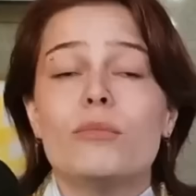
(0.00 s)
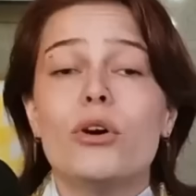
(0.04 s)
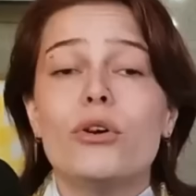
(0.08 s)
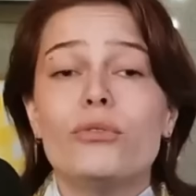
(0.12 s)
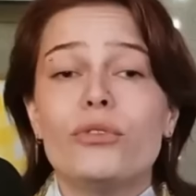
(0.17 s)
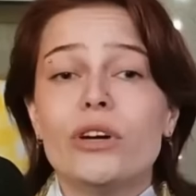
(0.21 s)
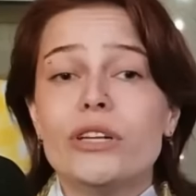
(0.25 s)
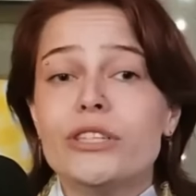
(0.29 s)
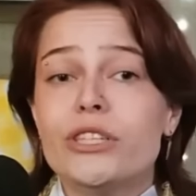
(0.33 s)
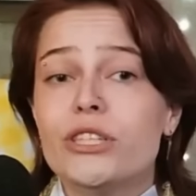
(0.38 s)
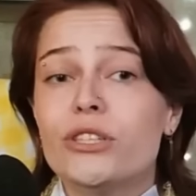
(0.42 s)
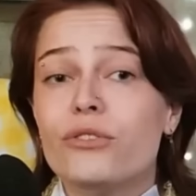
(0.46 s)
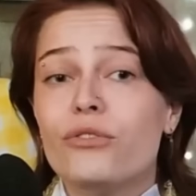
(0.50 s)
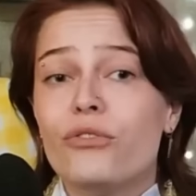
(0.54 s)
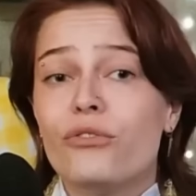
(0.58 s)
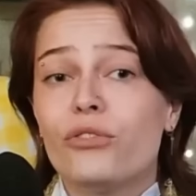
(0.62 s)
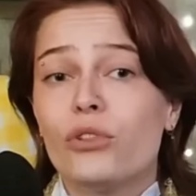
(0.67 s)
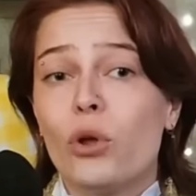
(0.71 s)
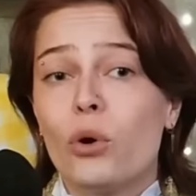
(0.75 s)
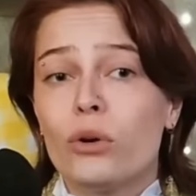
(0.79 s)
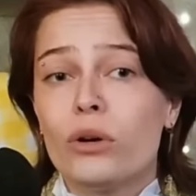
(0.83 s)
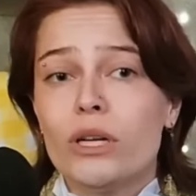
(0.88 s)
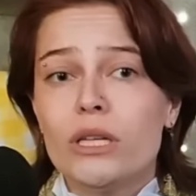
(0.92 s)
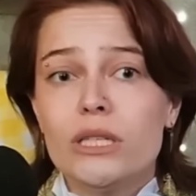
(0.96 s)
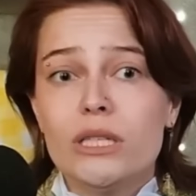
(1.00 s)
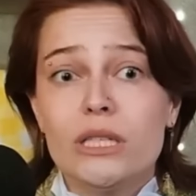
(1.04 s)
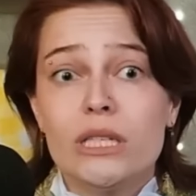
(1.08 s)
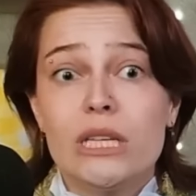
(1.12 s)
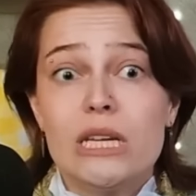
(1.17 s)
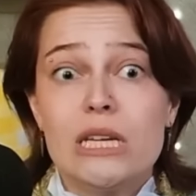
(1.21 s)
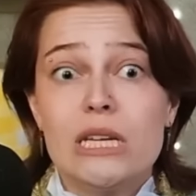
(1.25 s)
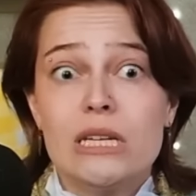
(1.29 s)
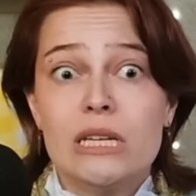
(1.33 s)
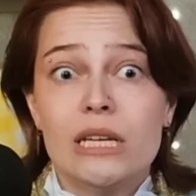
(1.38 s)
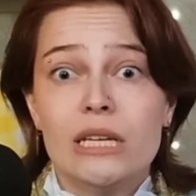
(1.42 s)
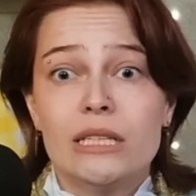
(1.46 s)
Mo French is a florist.
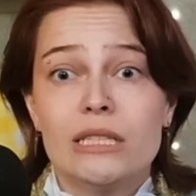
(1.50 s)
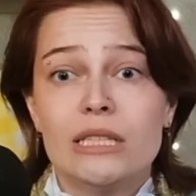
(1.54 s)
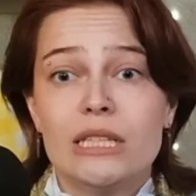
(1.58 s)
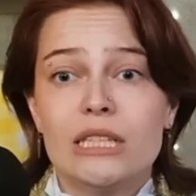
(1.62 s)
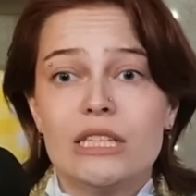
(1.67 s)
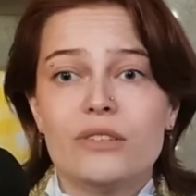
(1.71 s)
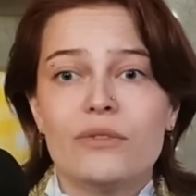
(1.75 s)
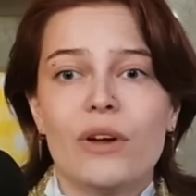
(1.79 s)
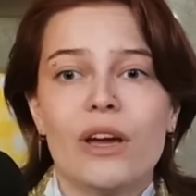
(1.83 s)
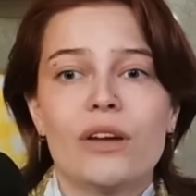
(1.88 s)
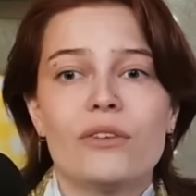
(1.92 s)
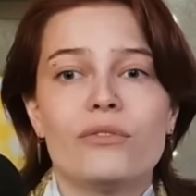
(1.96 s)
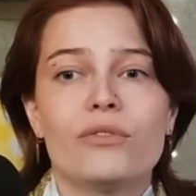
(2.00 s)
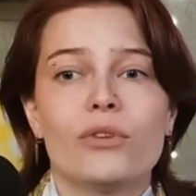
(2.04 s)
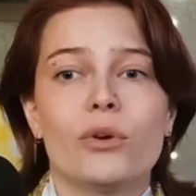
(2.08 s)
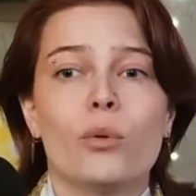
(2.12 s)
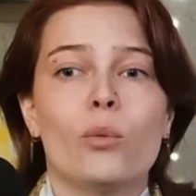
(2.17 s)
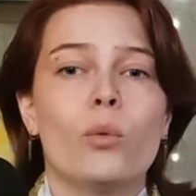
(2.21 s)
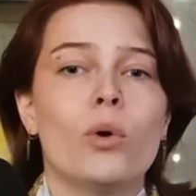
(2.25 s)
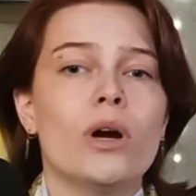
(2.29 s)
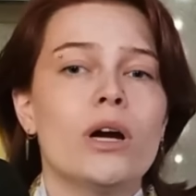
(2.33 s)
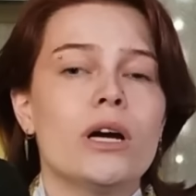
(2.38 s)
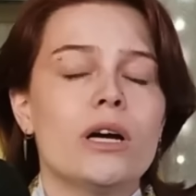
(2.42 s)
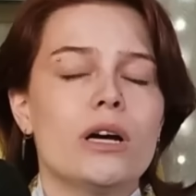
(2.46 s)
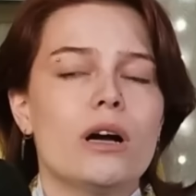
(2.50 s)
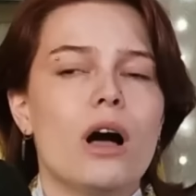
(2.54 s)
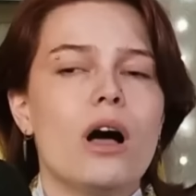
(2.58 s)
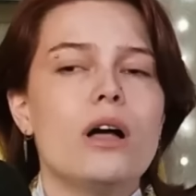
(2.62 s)
He needs this van for work.